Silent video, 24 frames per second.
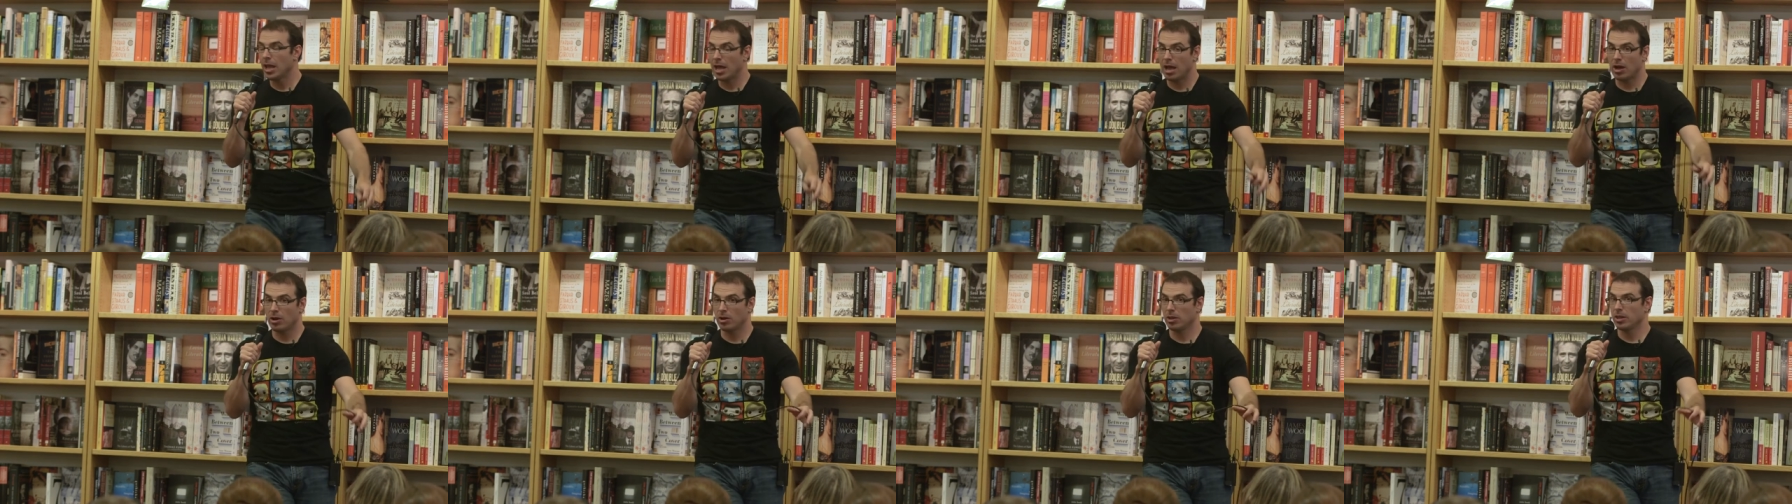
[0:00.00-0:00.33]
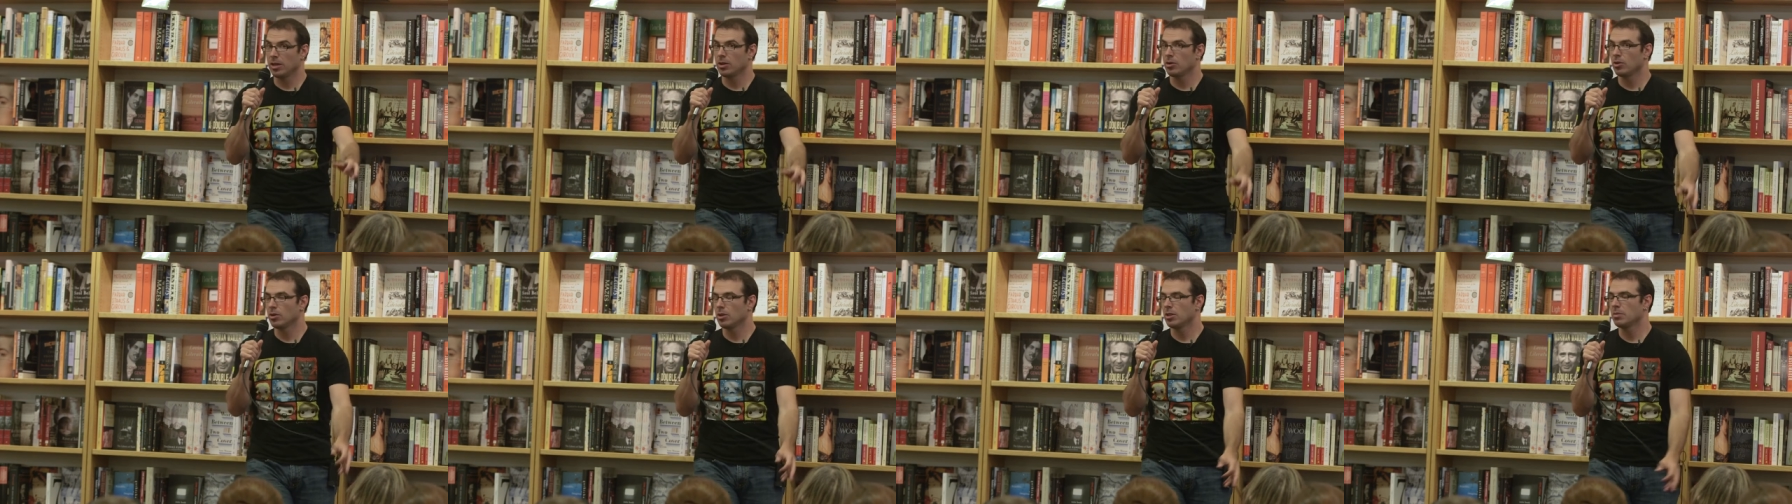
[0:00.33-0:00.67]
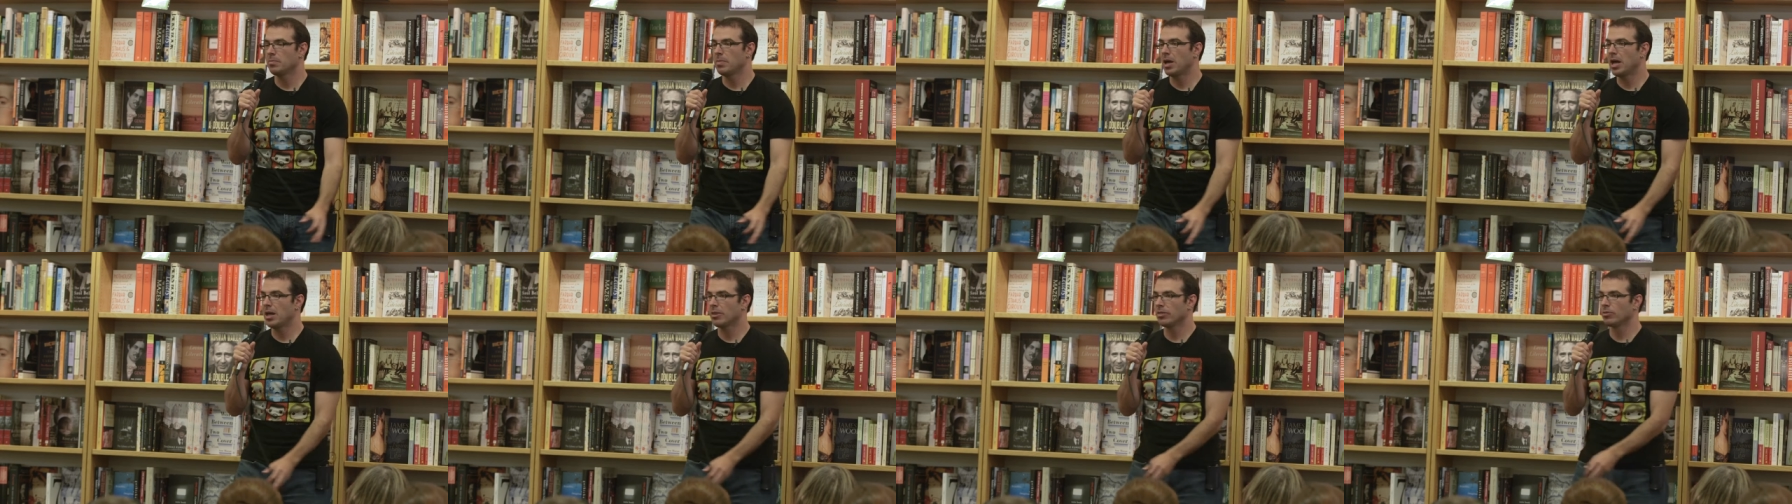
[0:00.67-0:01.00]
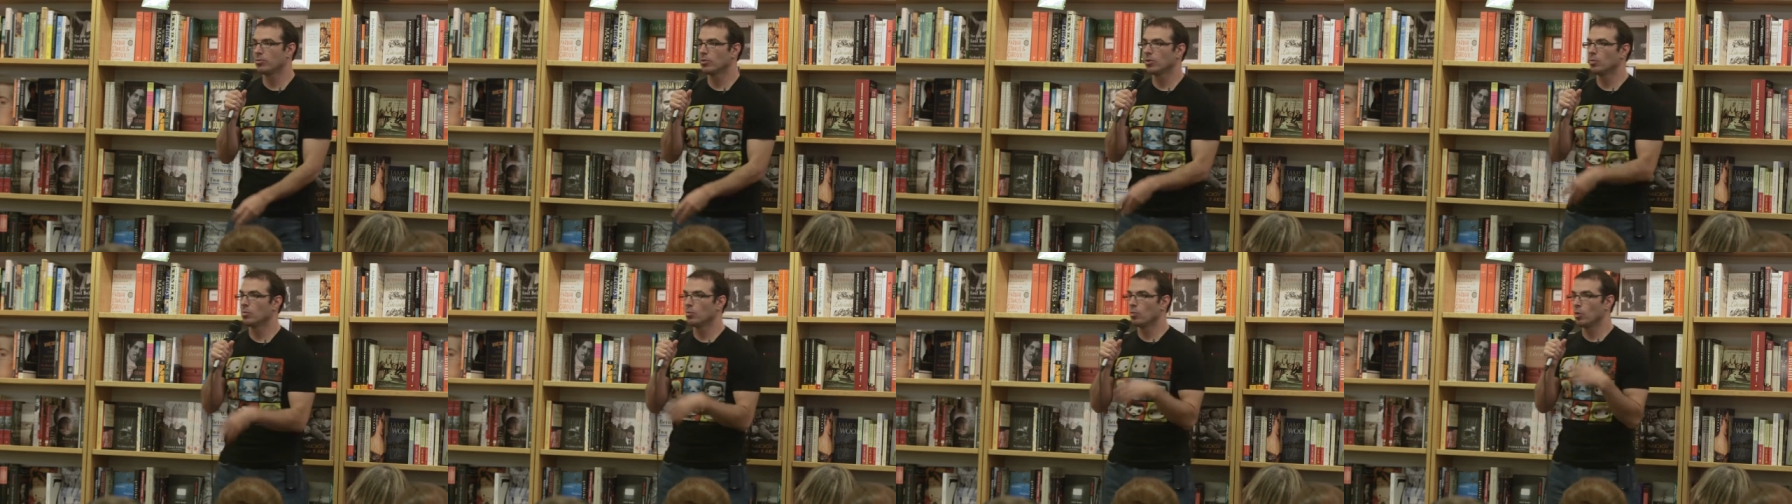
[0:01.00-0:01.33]
how do they go to the
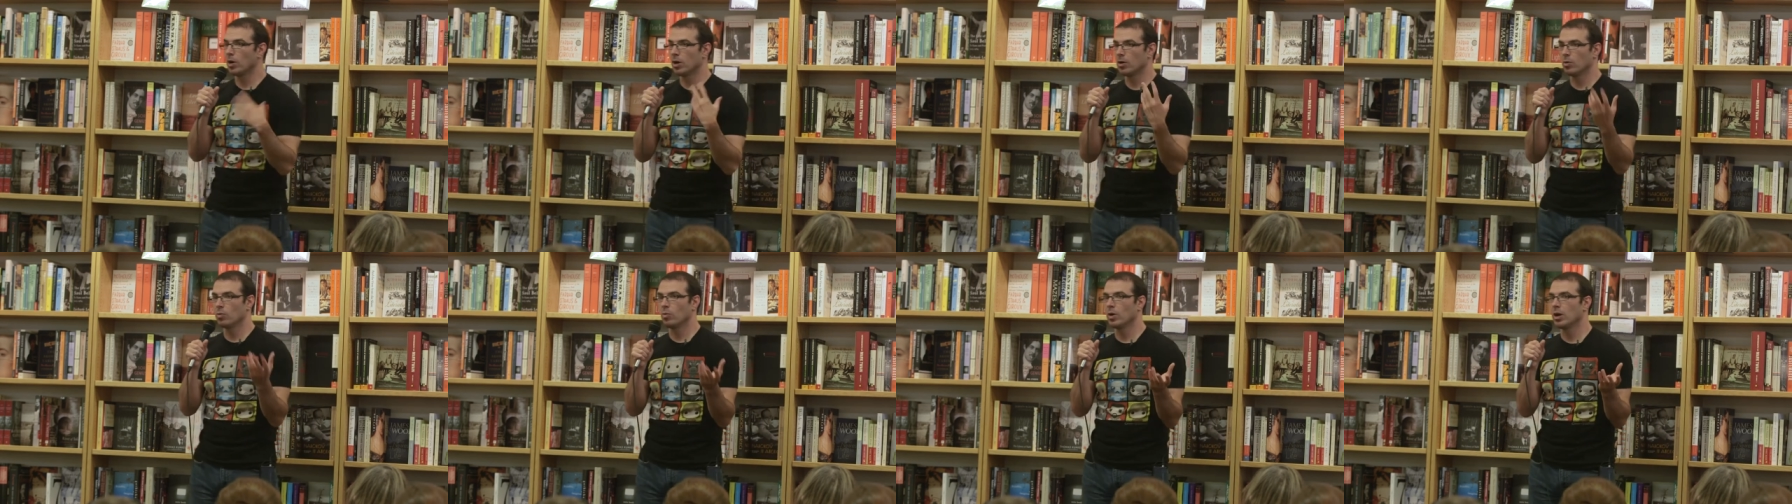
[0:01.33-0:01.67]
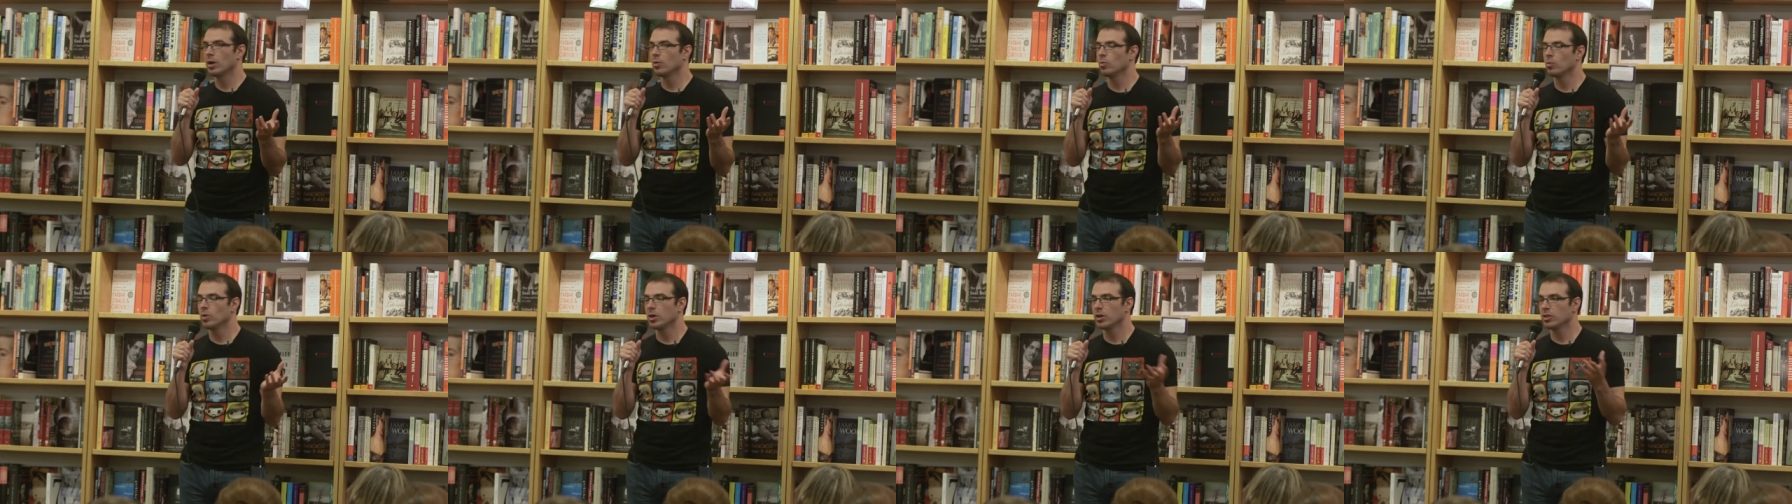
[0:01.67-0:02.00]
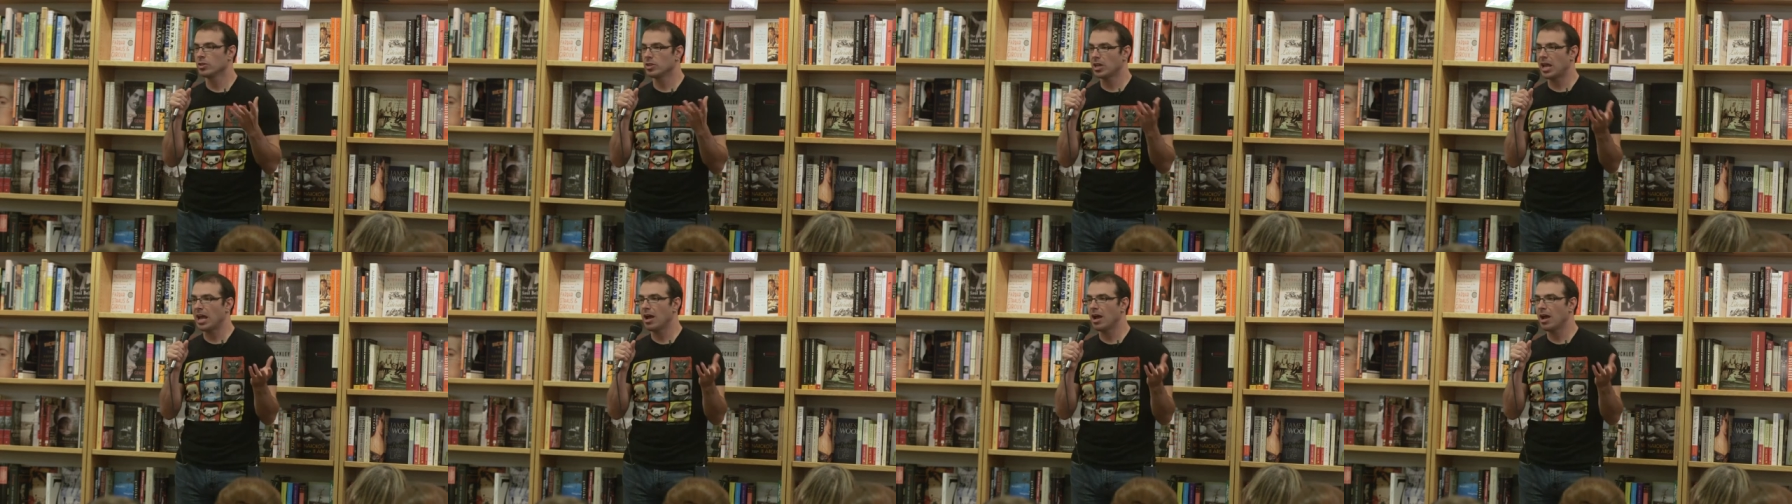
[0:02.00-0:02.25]
bathroom? Where, where, what are the,